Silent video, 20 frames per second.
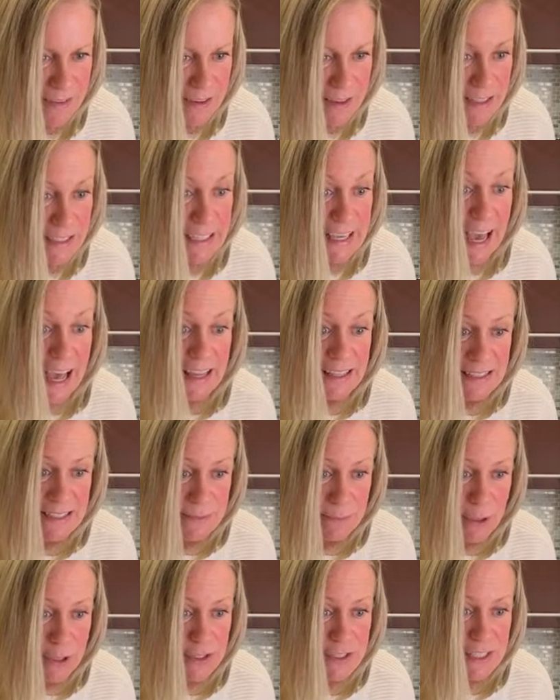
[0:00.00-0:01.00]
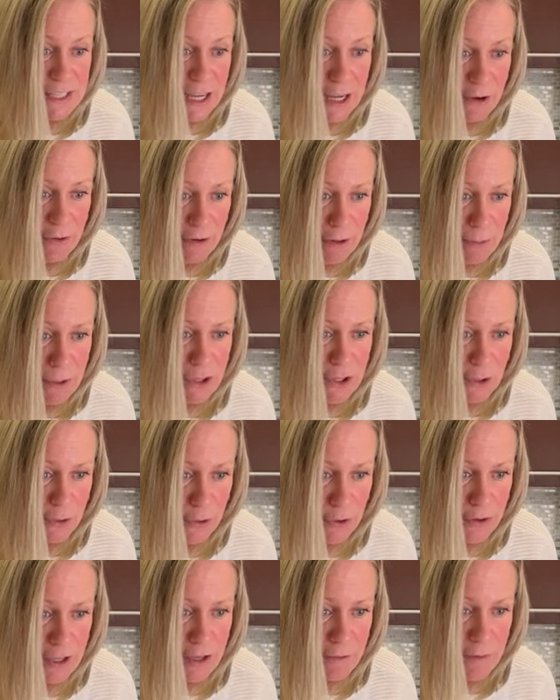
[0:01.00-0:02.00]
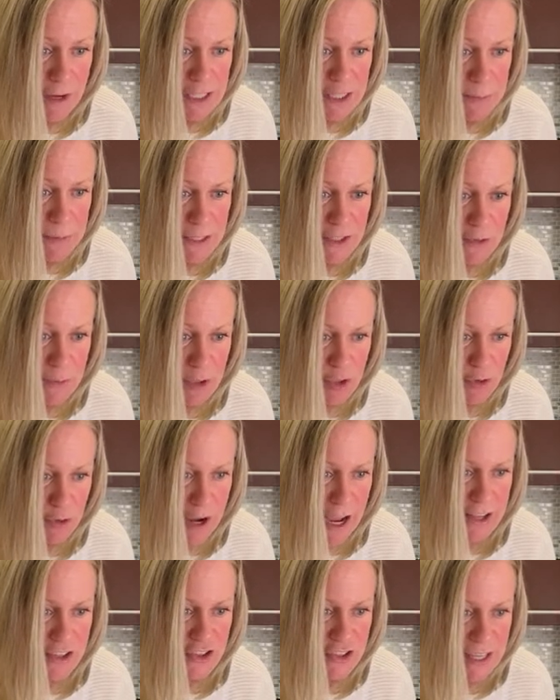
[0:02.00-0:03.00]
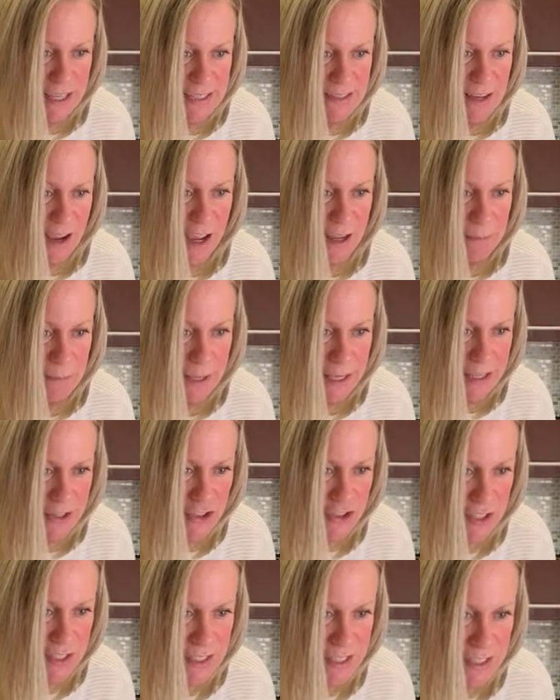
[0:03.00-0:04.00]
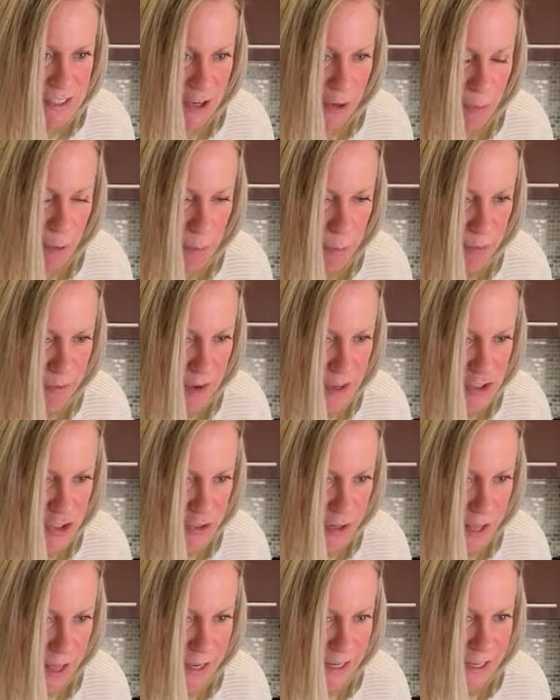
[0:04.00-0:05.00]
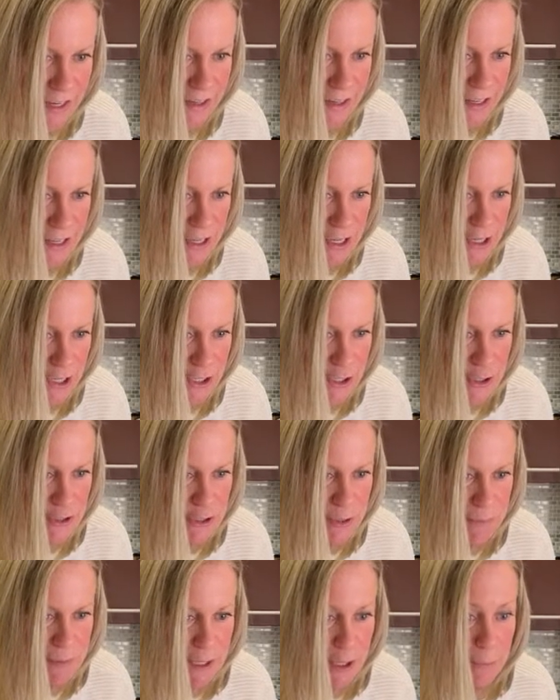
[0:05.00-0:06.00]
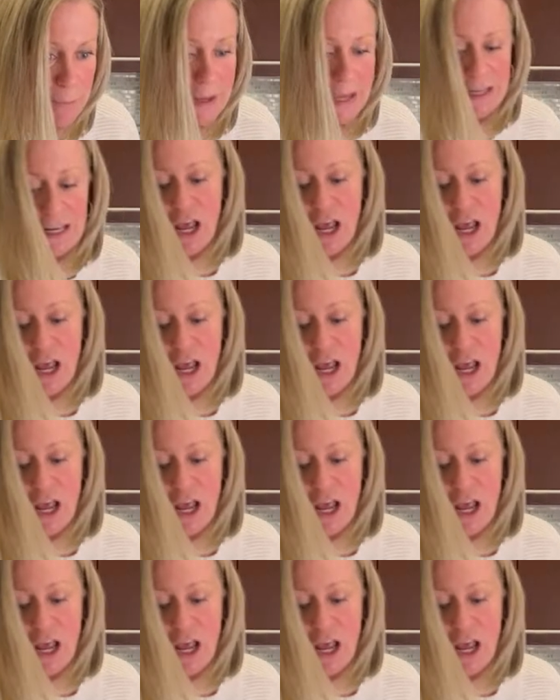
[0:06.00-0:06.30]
Yes, Marcy, I agree with you. Cooking recipes from scratch takes time, patience, until we're professional at it. Use a bigger pan.